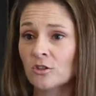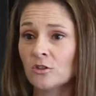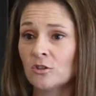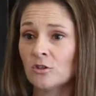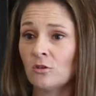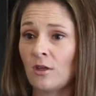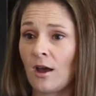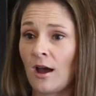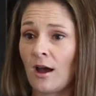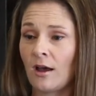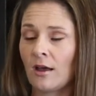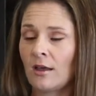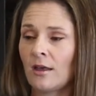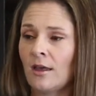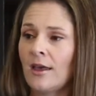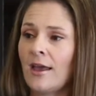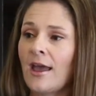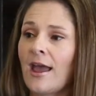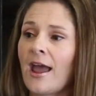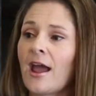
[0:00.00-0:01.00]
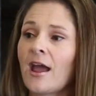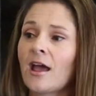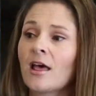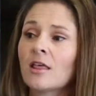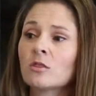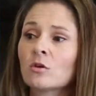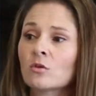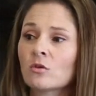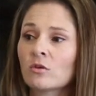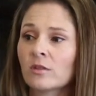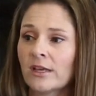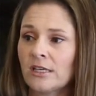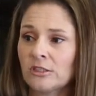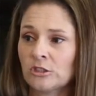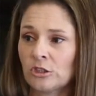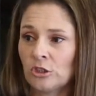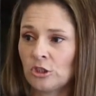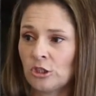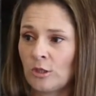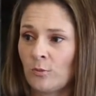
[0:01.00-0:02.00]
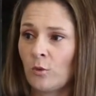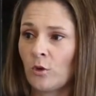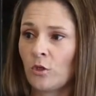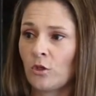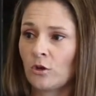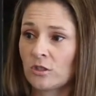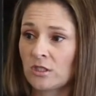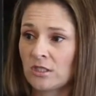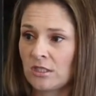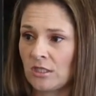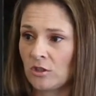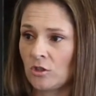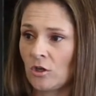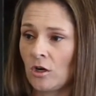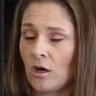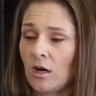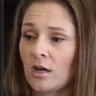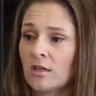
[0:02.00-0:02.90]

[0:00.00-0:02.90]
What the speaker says: to do that, and the relationship with her sister,